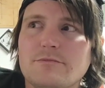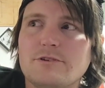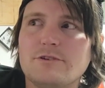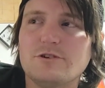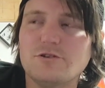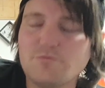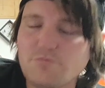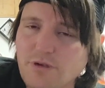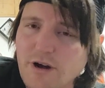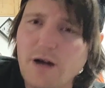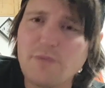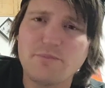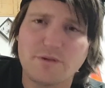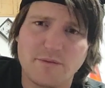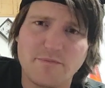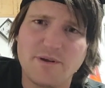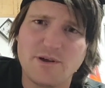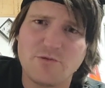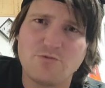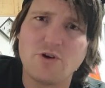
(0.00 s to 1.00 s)
you'd
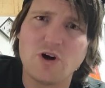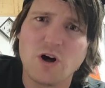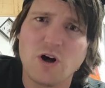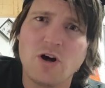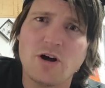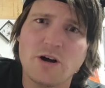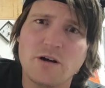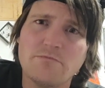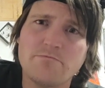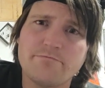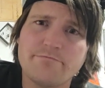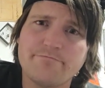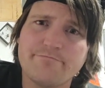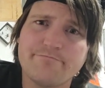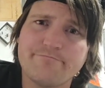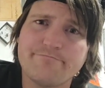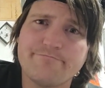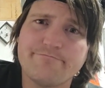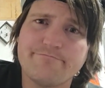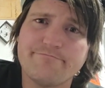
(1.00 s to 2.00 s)
probably be wrong.
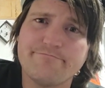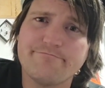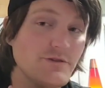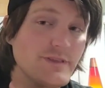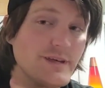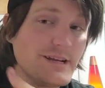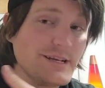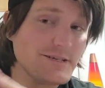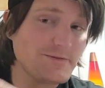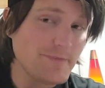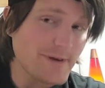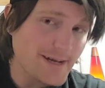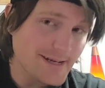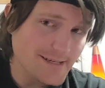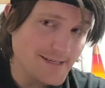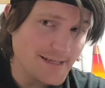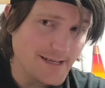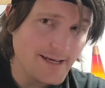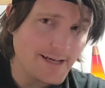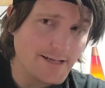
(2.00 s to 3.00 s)
So that is my
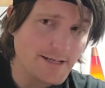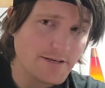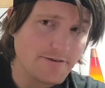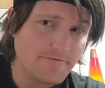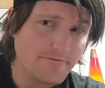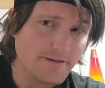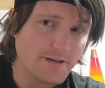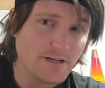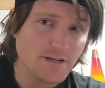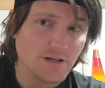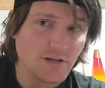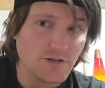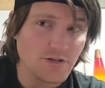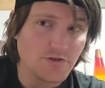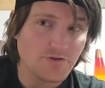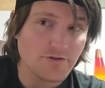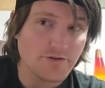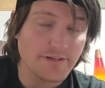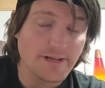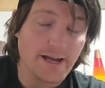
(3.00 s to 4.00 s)
scientific,
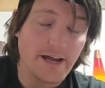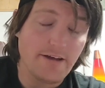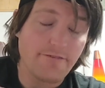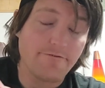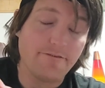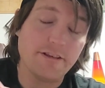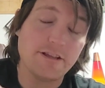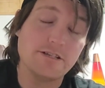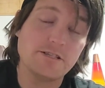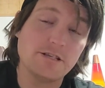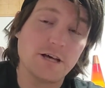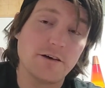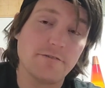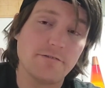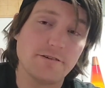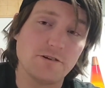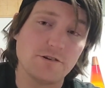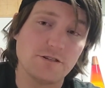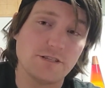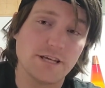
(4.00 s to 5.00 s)
cultural, and
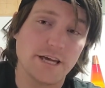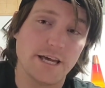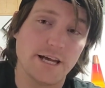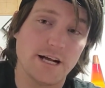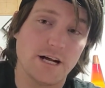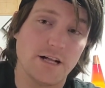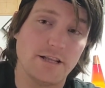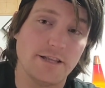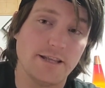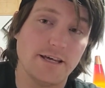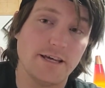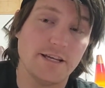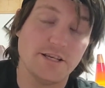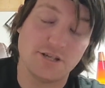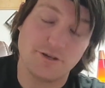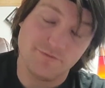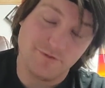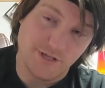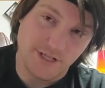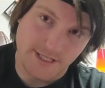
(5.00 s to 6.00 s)
philosophical take on the
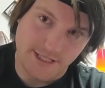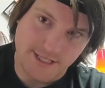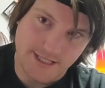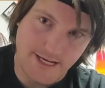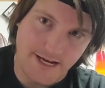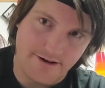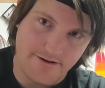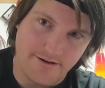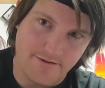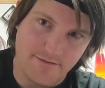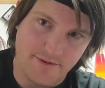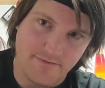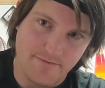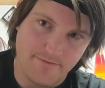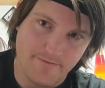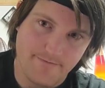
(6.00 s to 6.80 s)
Egyptian scarab.